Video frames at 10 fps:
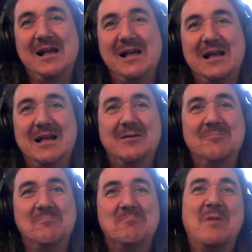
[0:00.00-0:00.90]

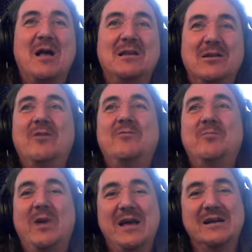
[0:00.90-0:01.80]
A lot
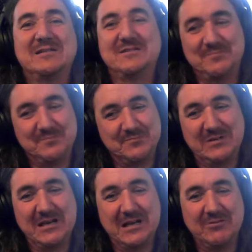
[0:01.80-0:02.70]
of players,
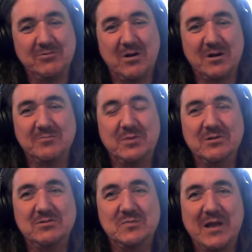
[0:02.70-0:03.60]
particularly rock and
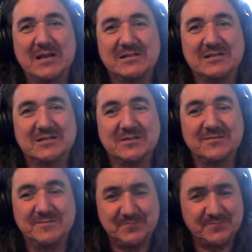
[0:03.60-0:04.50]
blues players and stuff,